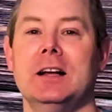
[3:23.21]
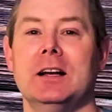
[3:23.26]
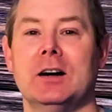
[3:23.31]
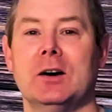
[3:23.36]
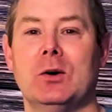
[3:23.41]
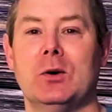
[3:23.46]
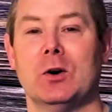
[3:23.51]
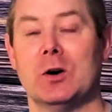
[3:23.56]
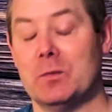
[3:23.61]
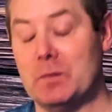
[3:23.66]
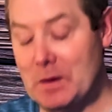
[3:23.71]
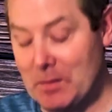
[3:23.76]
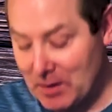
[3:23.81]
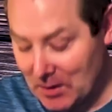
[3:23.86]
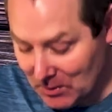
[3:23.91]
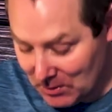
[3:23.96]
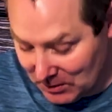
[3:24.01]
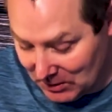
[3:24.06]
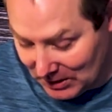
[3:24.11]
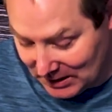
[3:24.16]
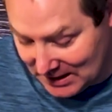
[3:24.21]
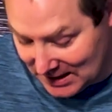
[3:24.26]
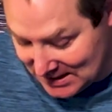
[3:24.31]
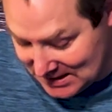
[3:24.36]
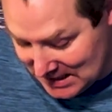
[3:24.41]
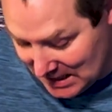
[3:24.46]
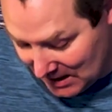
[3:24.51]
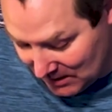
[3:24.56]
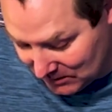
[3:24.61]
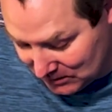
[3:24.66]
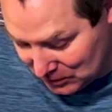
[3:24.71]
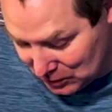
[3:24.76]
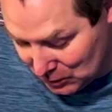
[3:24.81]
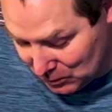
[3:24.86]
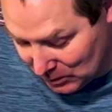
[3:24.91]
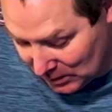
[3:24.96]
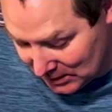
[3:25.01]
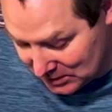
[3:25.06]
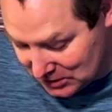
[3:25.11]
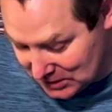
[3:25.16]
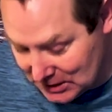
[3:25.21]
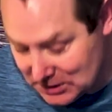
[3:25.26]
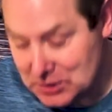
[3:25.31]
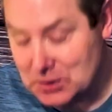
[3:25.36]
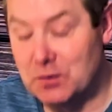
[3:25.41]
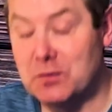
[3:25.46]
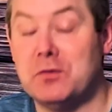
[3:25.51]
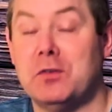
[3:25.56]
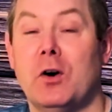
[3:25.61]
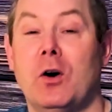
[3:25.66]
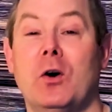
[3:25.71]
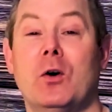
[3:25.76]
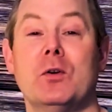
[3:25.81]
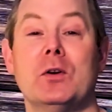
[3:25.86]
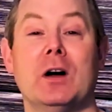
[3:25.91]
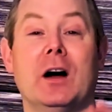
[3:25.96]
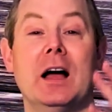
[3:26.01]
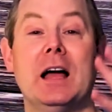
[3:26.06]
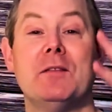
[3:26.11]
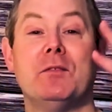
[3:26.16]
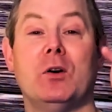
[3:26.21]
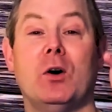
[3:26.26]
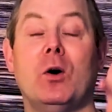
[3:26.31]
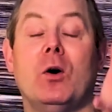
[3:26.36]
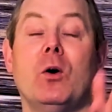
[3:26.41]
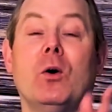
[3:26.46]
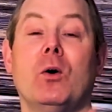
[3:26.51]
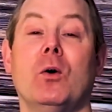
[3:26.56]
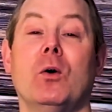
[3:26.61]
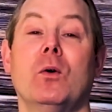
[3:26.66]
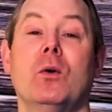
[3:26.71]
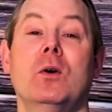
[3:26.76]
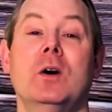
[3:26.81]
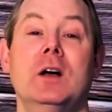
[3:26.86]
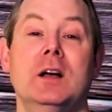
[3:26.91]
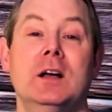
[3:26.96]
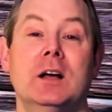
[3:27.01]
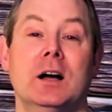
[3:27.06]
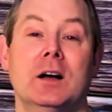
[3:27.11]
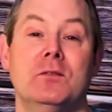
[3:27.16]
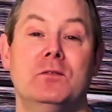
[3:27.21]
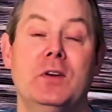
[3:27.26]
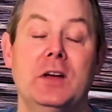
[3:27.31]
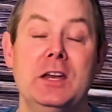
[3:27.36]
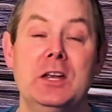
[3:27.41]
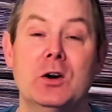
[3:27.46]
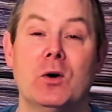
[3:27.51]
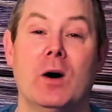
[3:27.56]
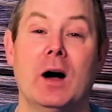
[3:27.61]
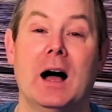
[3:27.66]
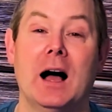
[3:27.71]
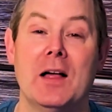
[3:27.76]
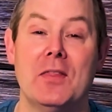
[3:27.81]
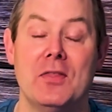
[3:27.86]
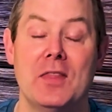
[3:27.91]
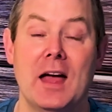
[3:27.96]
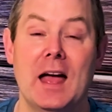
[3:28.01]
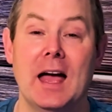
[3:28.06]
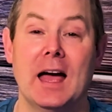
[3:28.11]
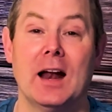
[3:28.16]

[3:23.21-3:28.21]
or maybe you're looking down too much at your phone, I have a whole video on that.